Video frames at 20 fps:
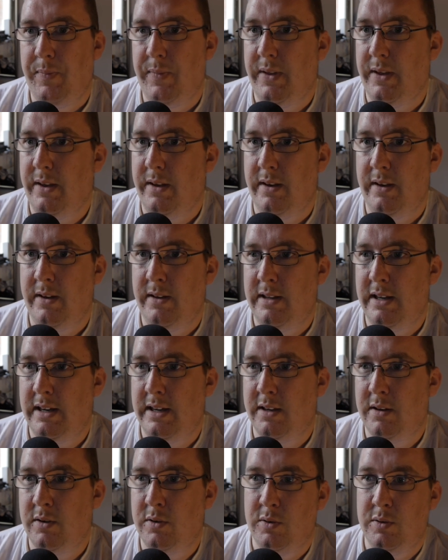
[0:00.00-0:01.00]

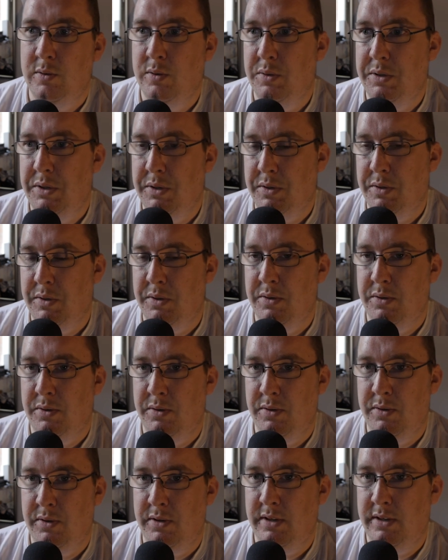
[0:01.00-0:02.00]
Like kono nihon
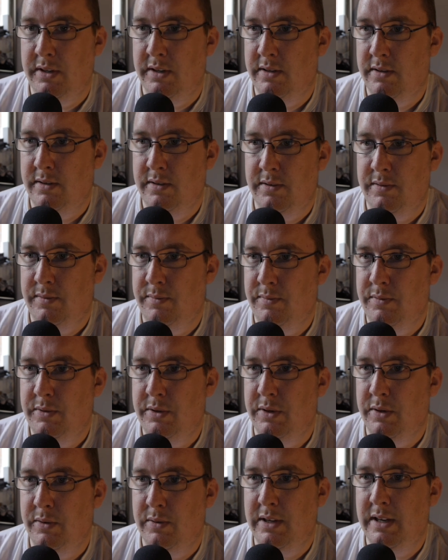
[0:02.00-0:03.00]
or,
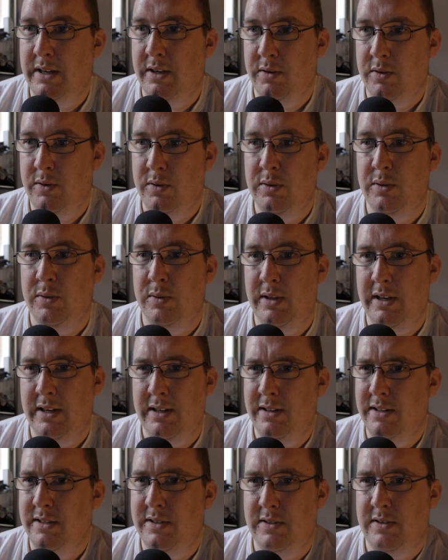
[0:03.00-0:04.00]
like kono, like
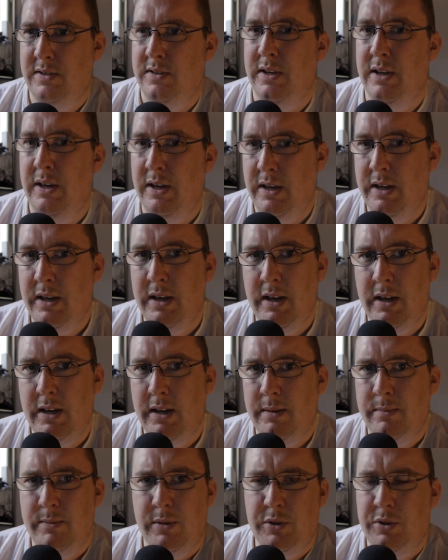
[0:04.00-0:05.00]
this.
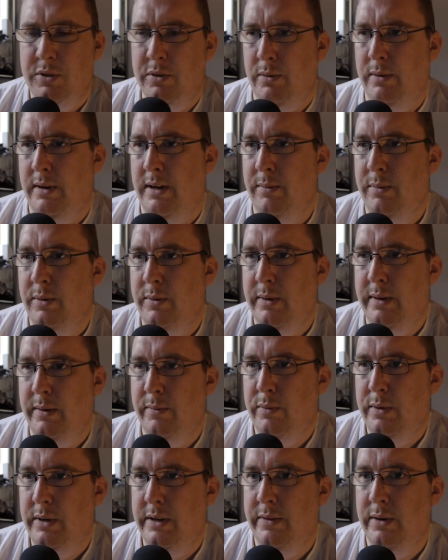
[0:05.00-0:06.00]
Not sure why, but
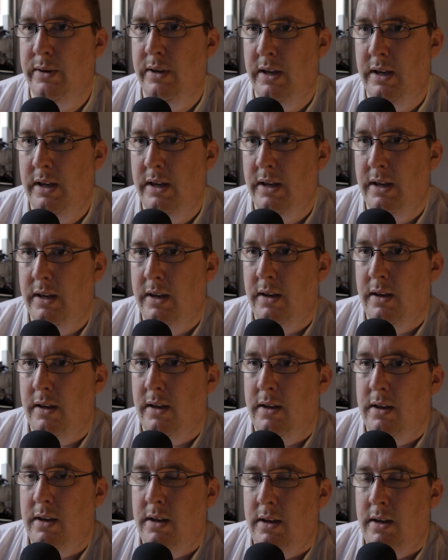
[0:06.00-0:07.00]
whatever.
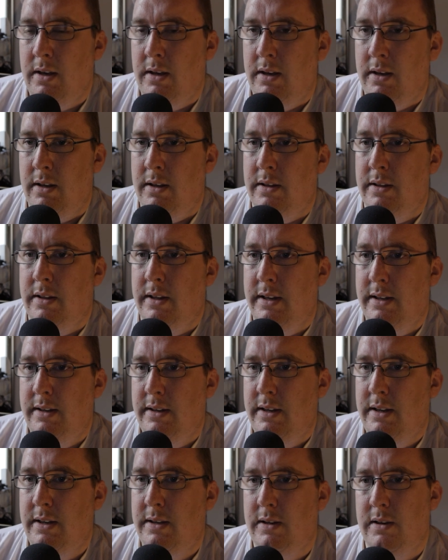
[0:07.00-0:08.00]

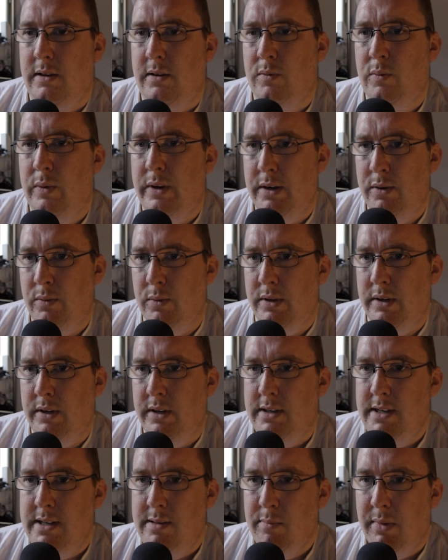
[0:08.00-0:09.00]
Then, a weird one.
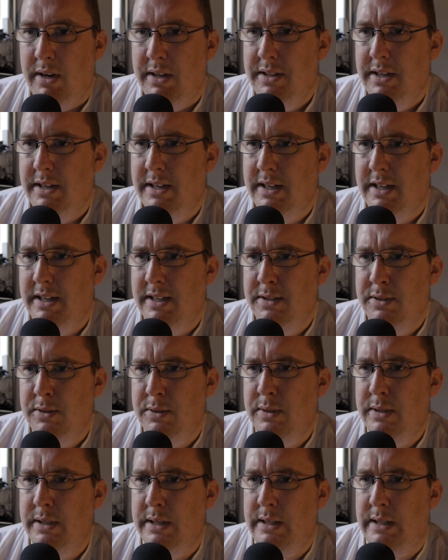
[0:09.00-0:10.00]
Imada
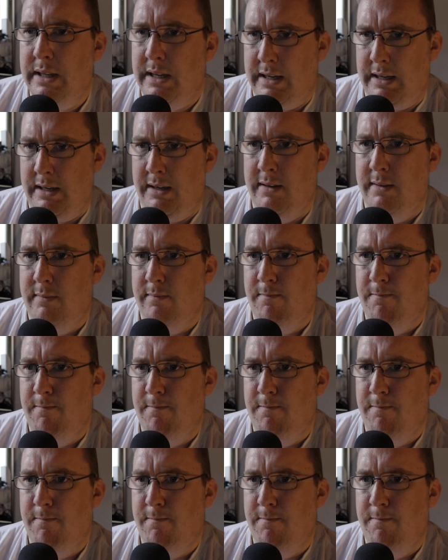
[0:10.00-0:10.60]
katsute nai.